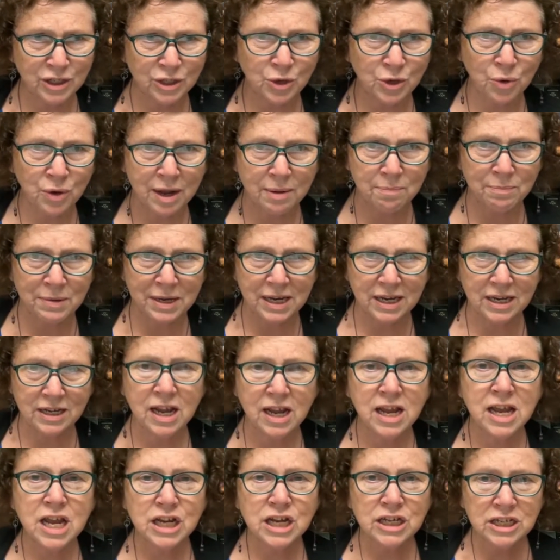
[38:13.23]
You know what I mean?
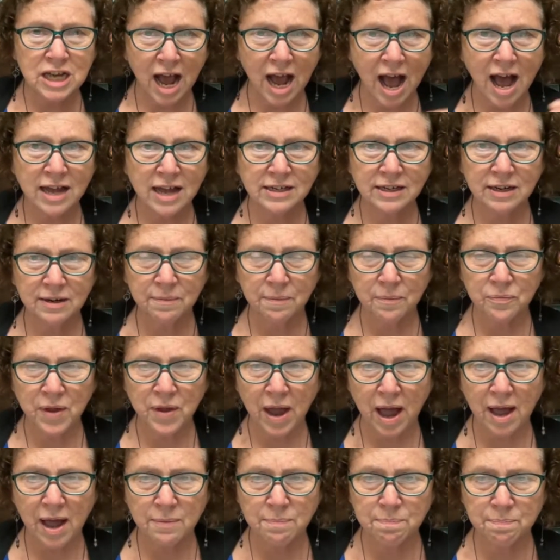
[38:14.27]
Not
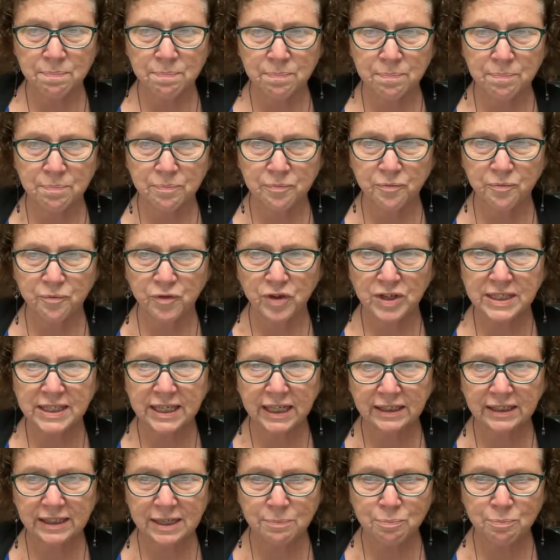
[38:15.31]

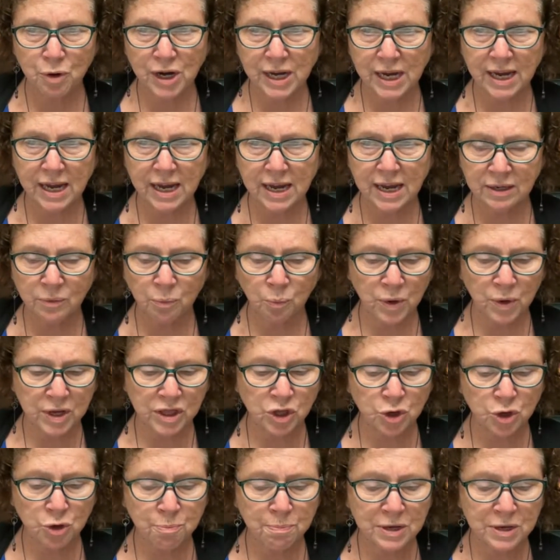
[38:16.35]
physically bringing it
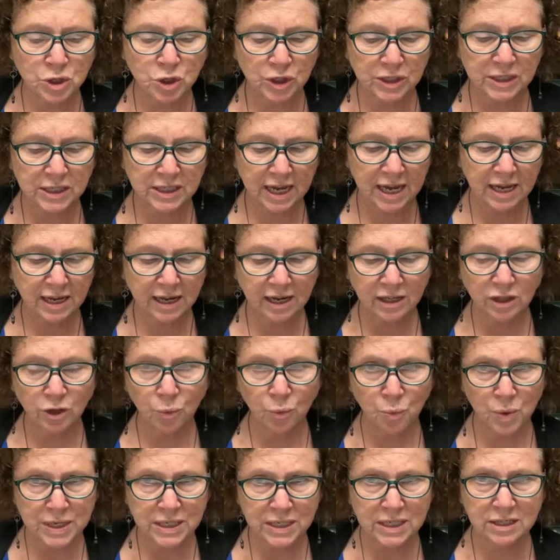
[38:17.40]
with you, but just taking the
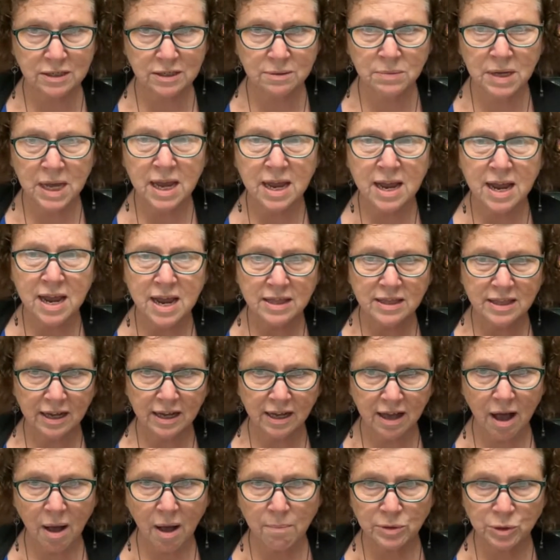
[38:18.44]
wisdom
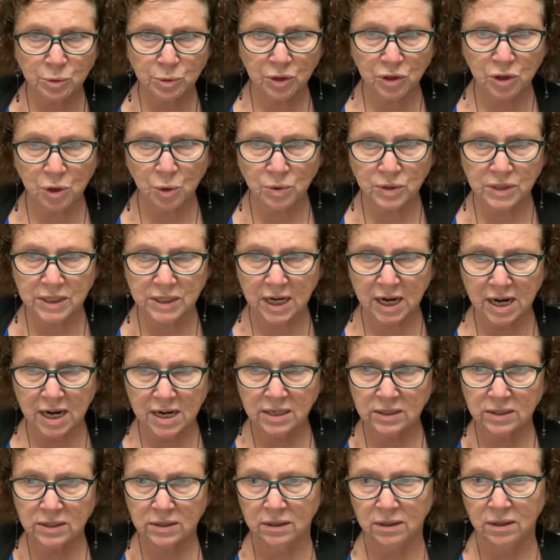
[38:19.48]
that comes with those
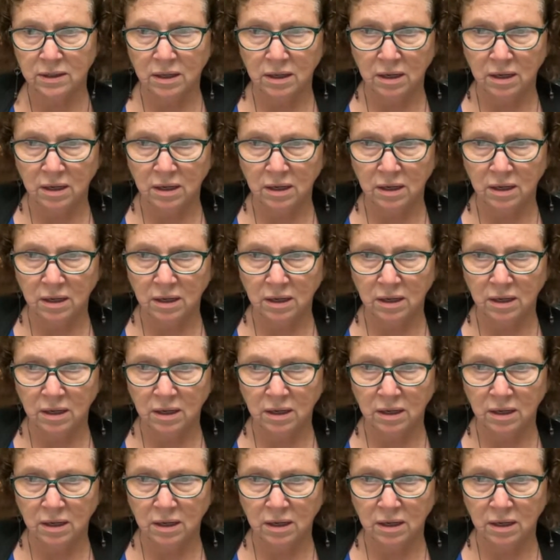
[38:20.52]
days.